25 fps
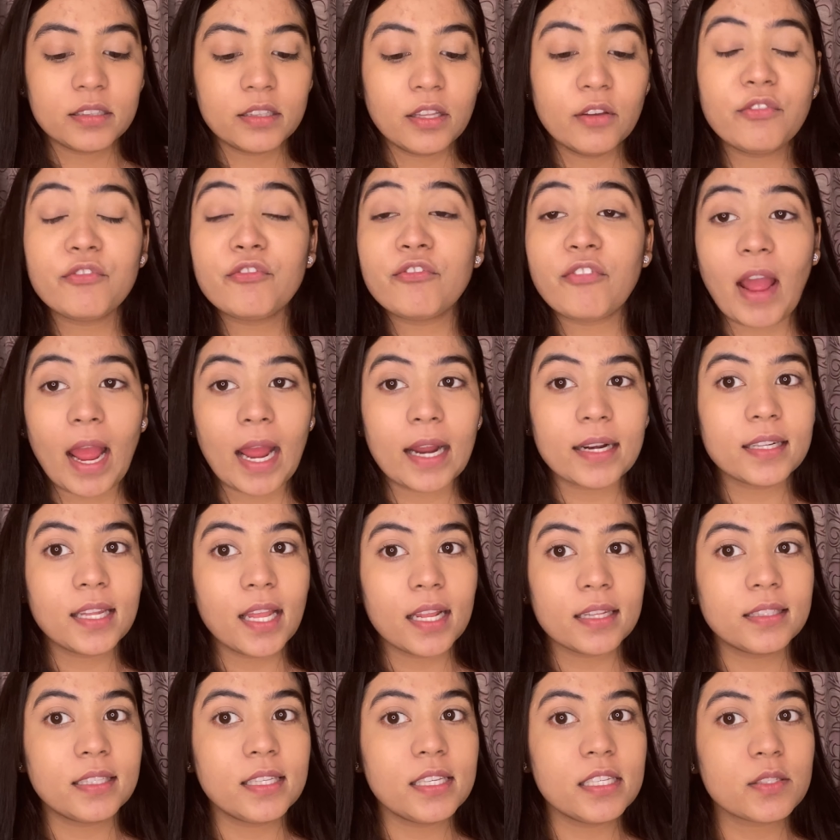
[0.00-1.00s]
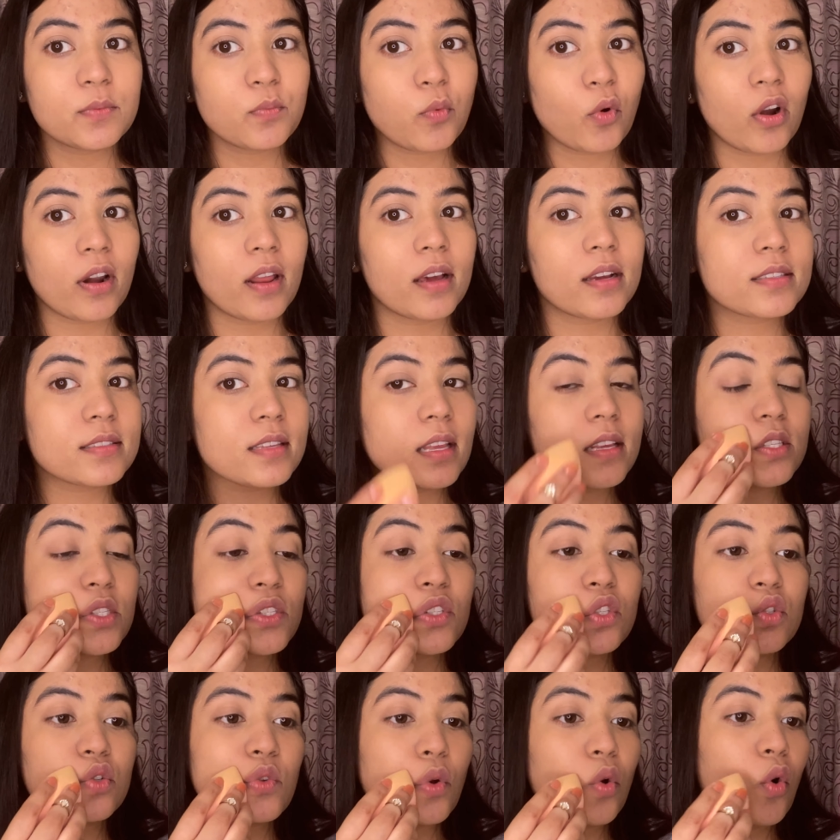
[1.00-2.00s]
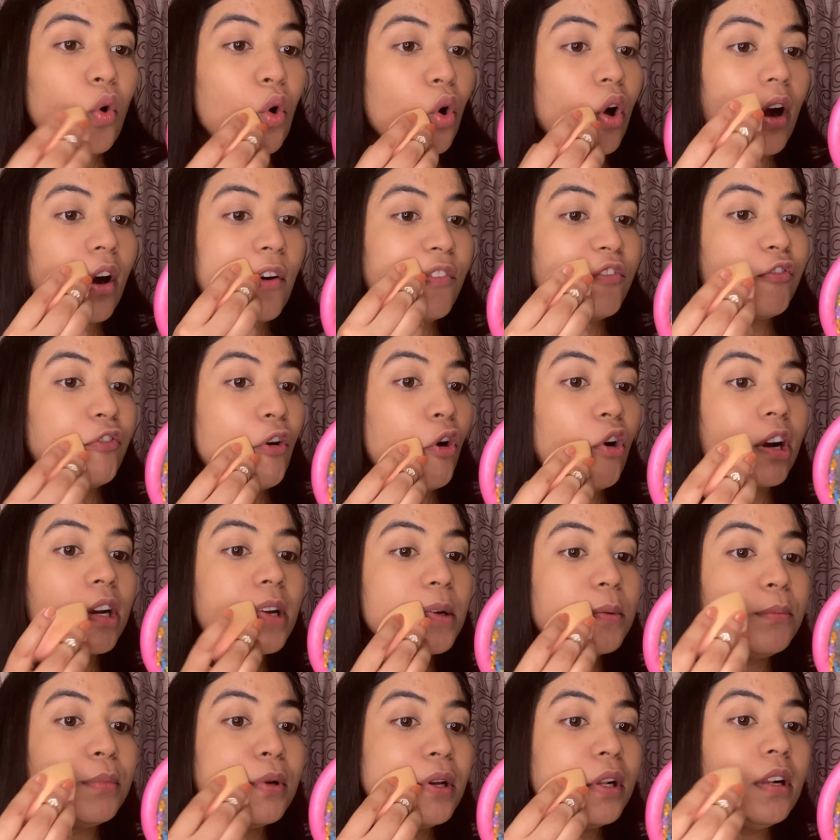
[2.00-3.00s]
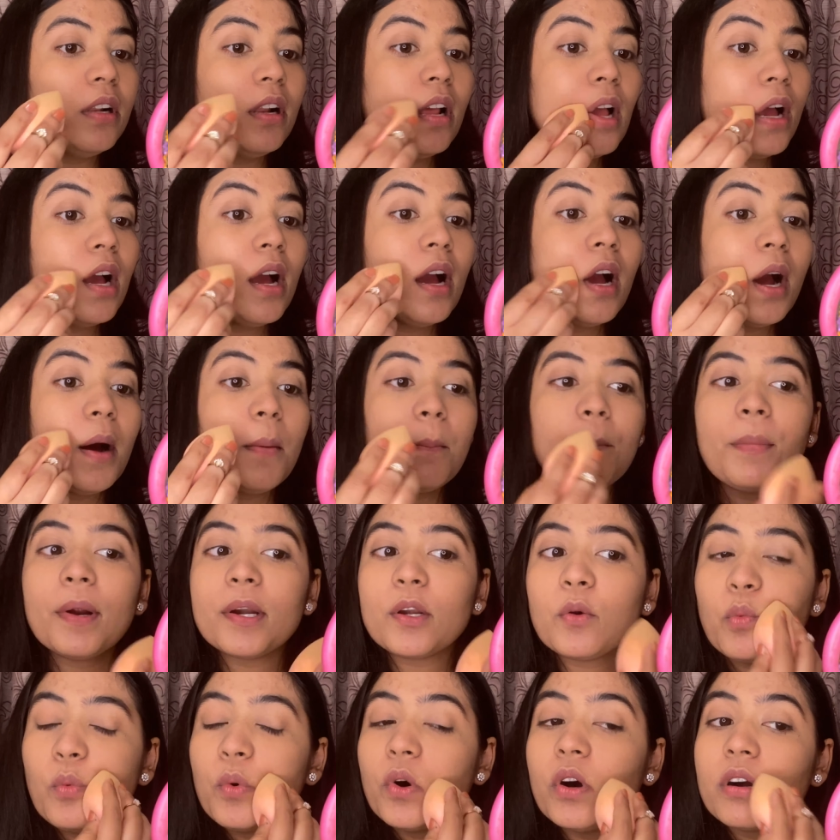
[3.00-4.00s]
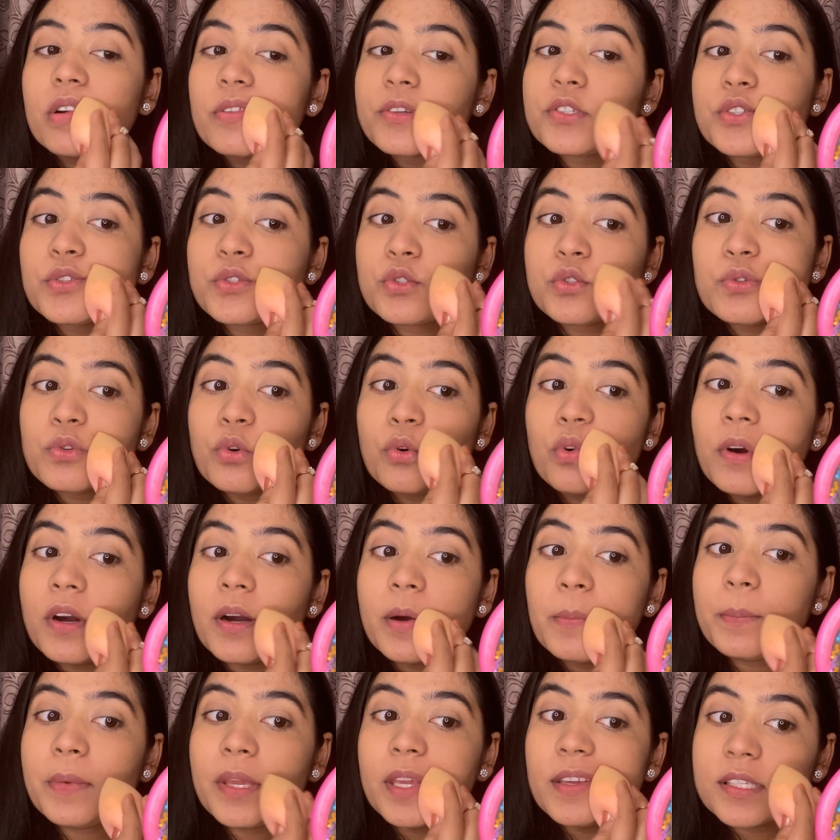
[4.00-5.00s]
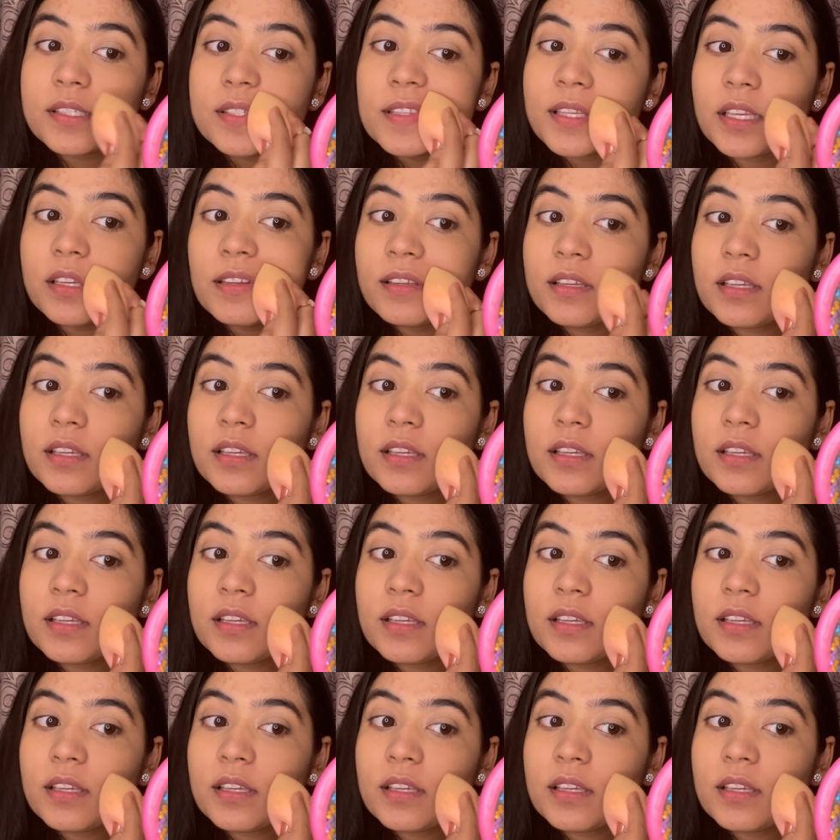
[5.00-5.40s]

The fact that these products are so affordable but works so amazing.